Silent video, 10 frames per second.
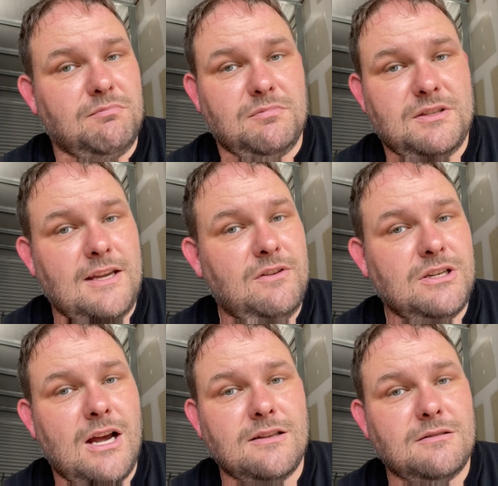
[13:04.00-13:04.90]
Stevie
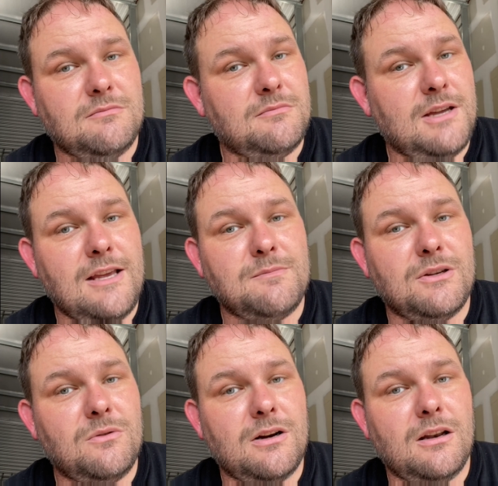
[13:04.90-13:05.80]
Johnson, he's been
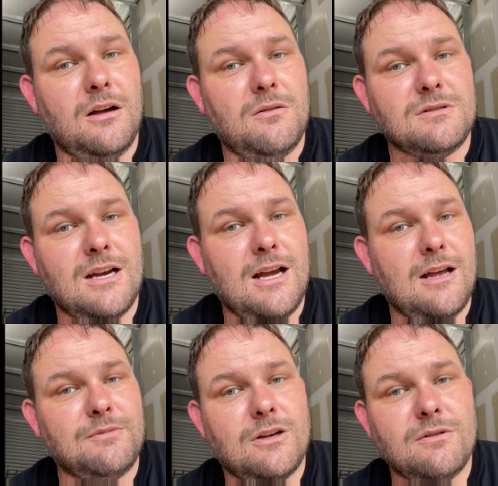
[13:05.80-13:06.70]
doing it a long
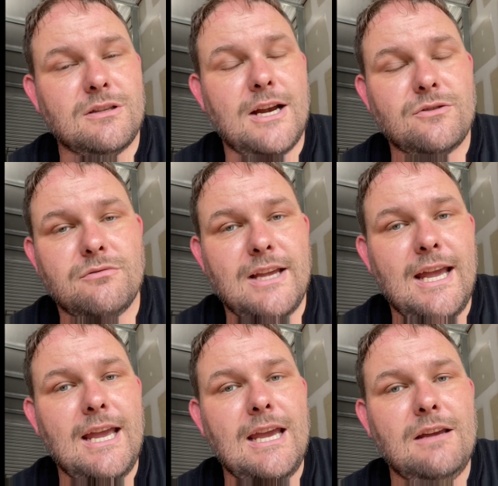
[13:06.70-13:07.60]
time. So is Nitro
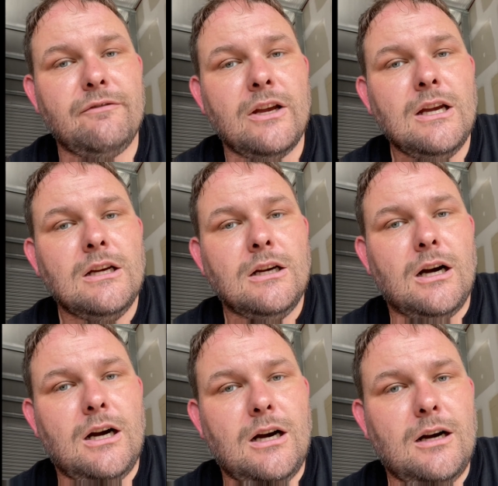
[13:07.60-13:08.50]
Dave,
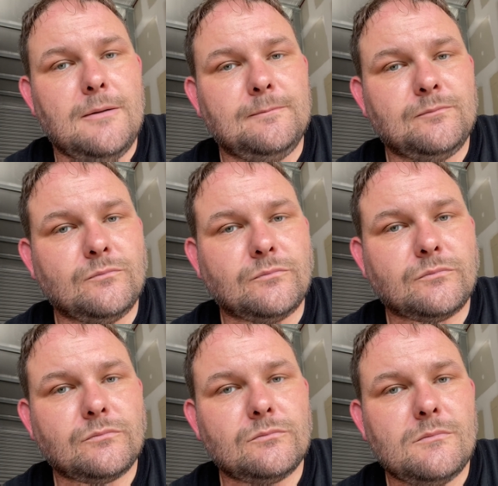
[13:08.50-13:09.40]
and
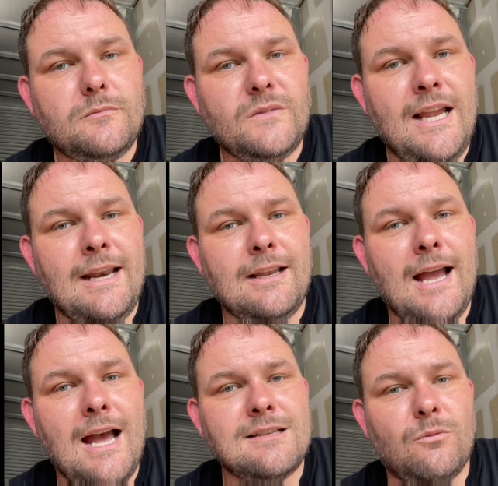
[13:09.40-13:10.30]
the
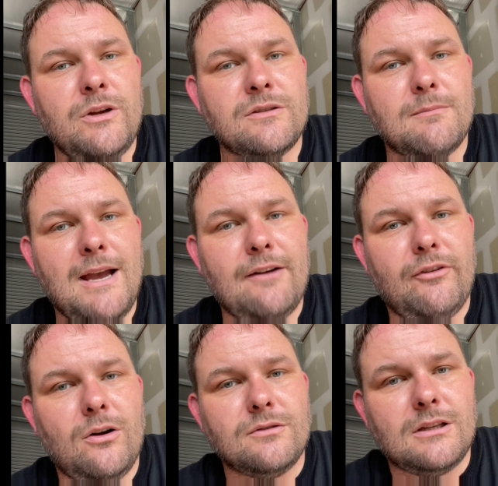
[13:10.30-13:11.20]
guys at Wilson
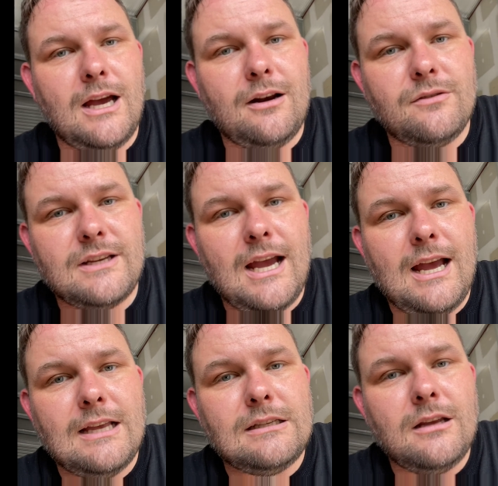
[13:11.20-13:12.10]
Manifolds. A lot of those
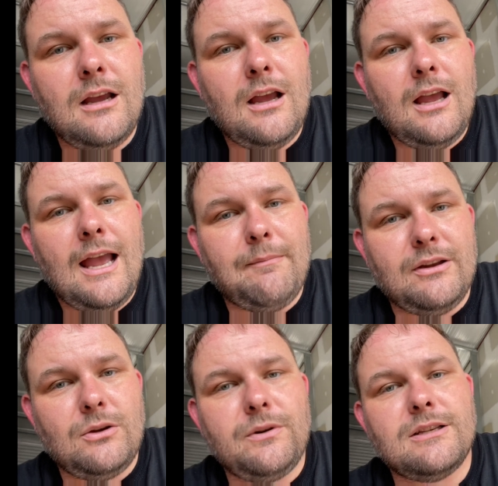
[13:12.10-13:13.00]
guys have
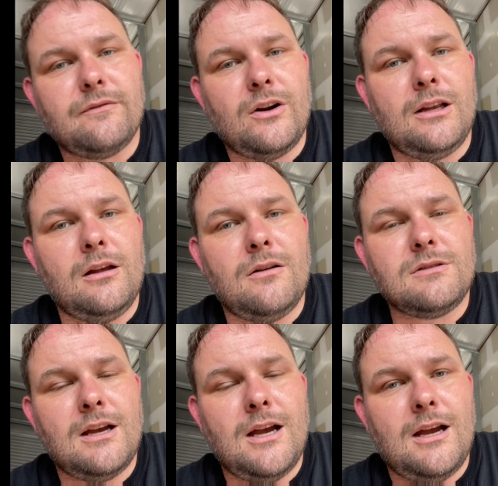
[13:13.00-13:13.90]
been doing this a very long
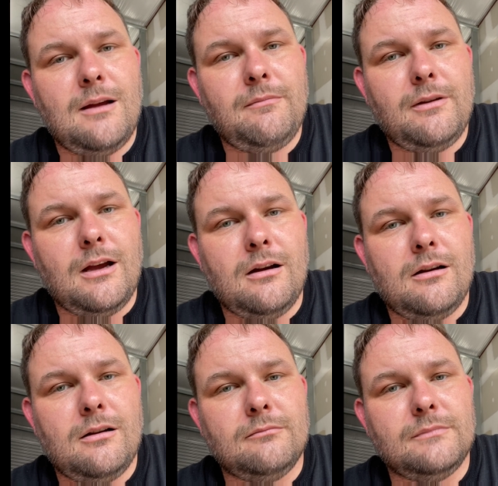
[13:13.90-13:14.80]

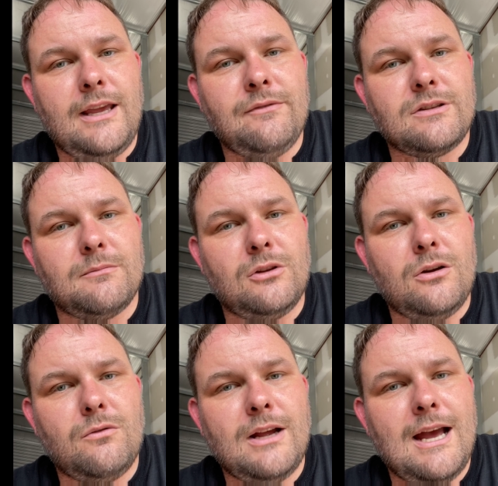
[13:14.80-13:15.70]
time. Even some
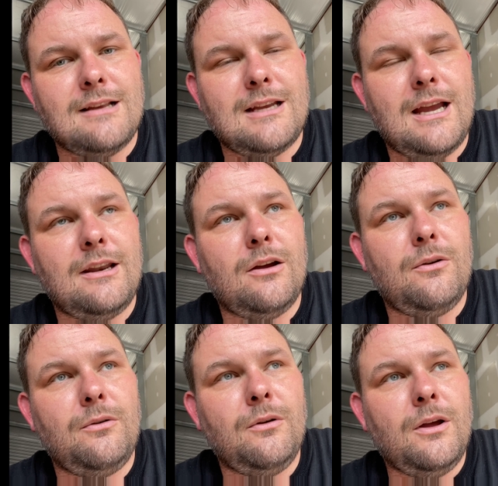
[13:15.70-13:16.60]
local guys I
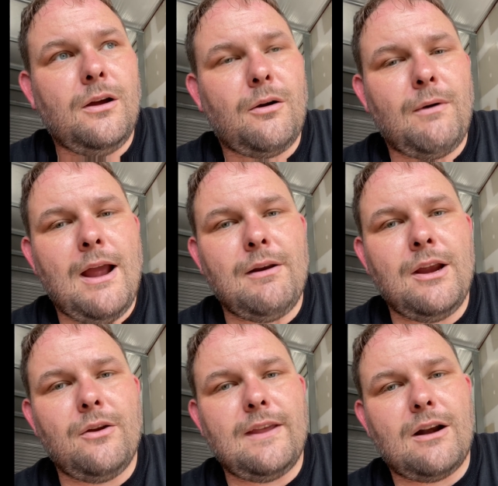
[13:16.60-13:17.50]
know around
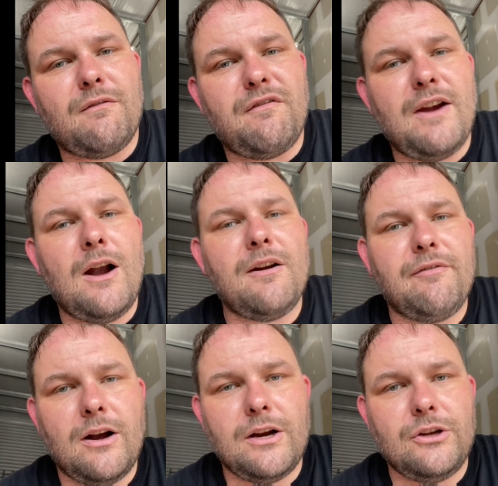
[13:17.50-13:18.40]
here that are very,
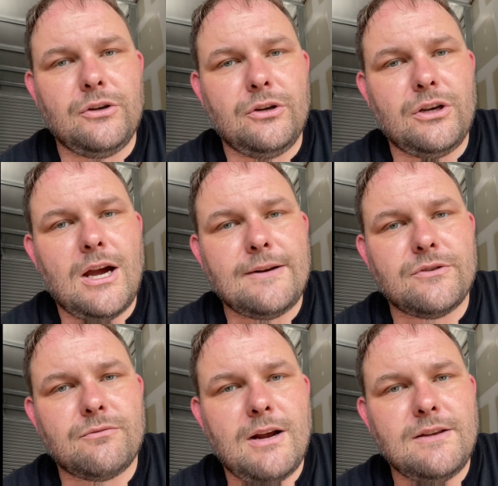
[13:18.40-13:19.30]
very good
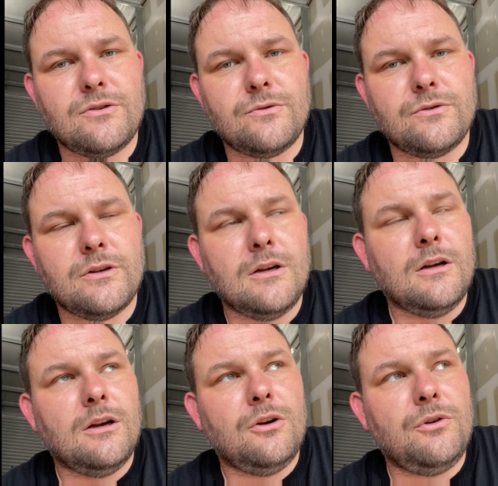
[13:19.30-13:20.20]
nitrous racers,
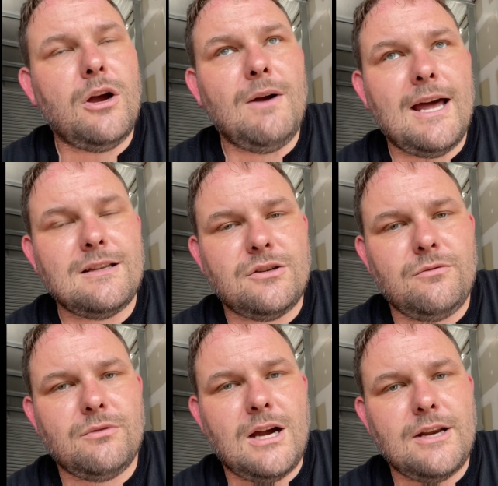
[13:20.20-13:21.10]
who know how to
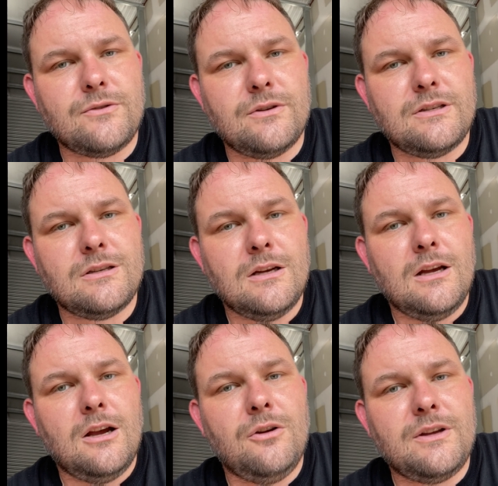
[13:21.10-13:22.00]
tune nitrous,
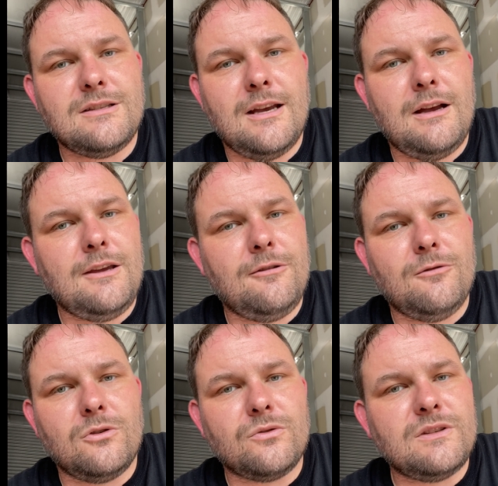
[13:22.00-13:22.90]
who can tell
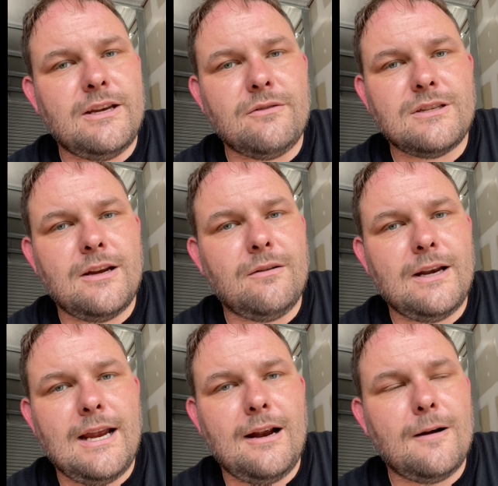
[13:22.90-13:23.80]
you little secrets here and
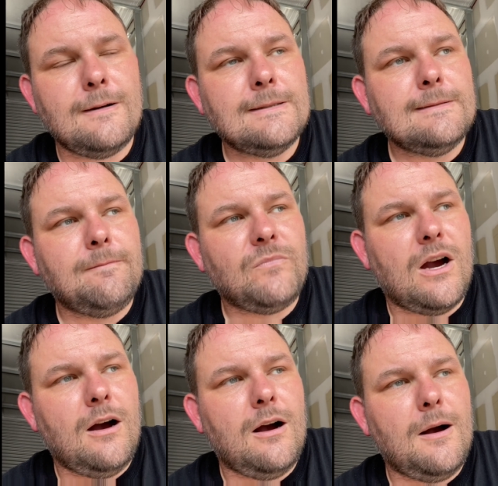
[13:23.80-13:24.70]
there.
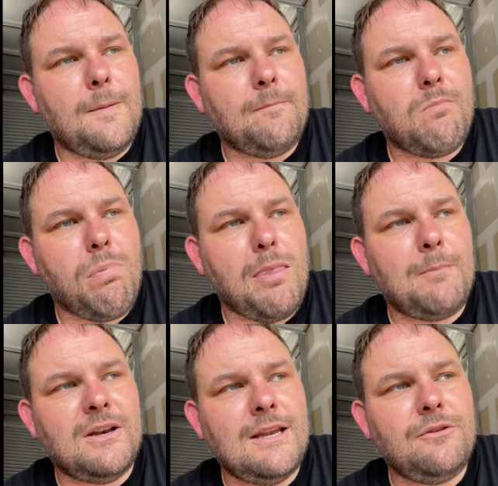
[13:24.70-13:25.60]

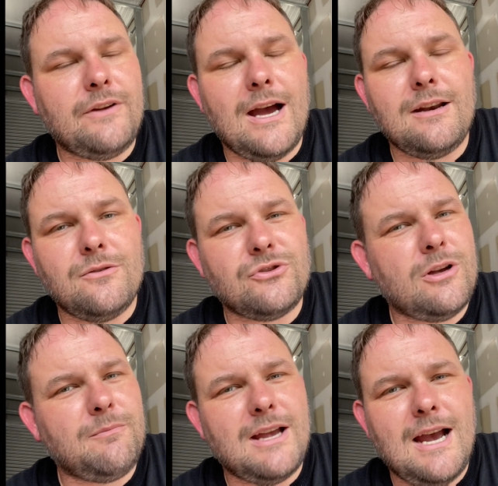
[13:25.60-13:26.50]
But then you've got
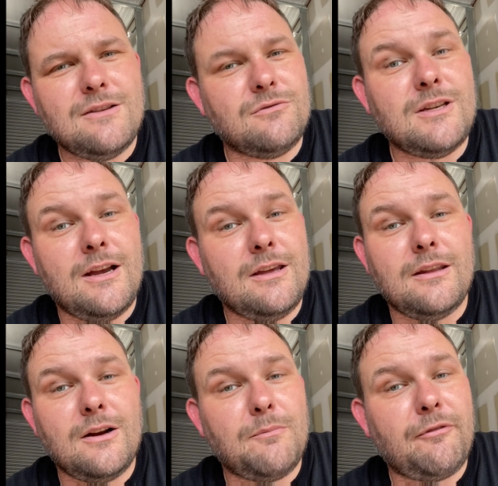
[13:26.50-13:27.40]
some guys who tell you
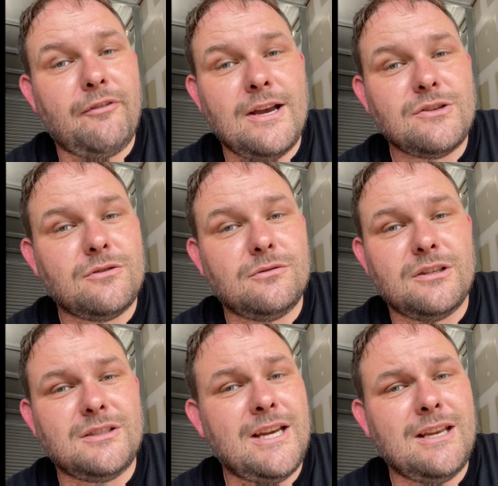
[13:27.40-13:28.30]
that they're a professional.
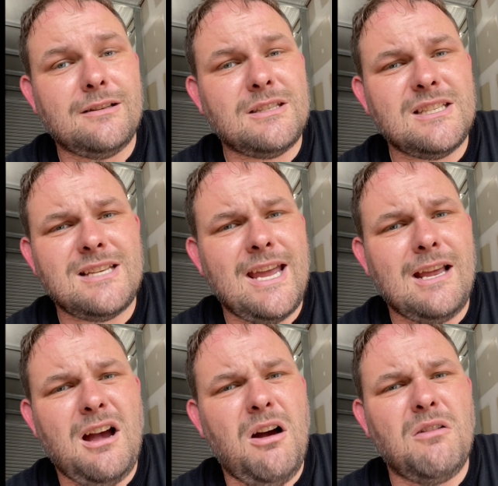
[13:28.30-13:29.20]
They'll tell you
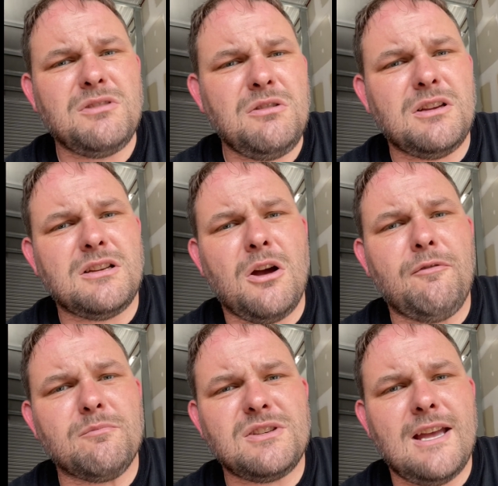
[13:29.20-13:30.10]
to you could go
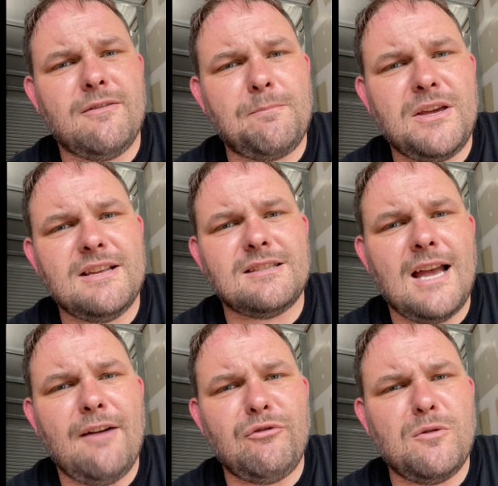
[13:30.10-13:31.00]
from 7
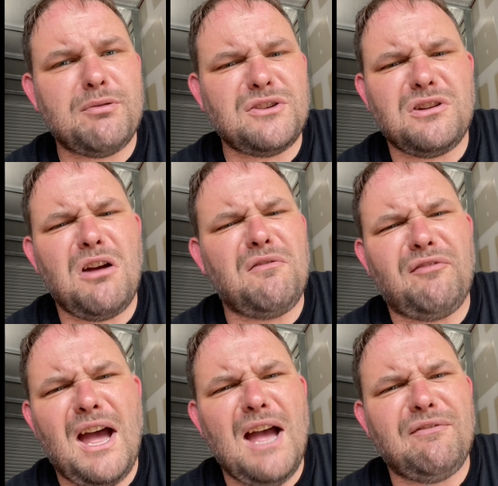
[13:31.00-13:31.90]
PSI fuel pressure, go to
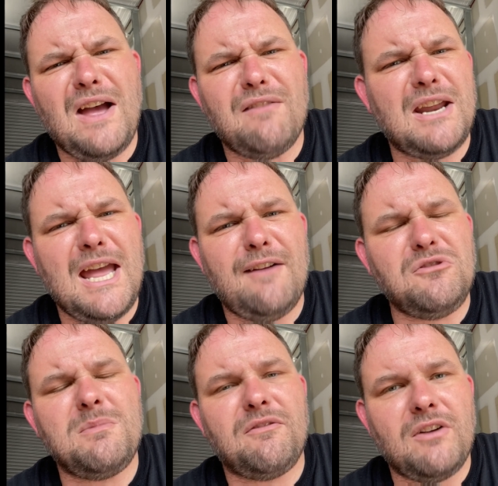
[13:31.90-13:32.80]
5, 5.5,
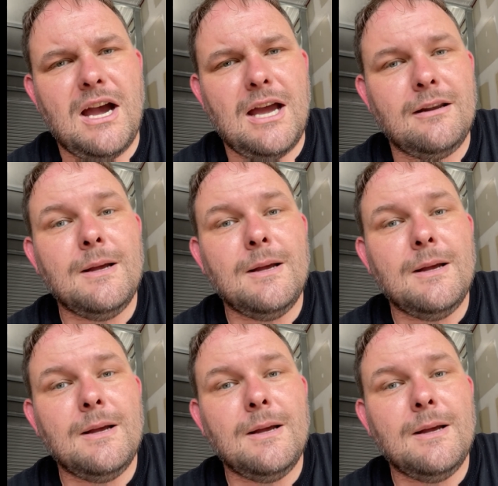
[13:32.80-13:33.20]
you'll be fine.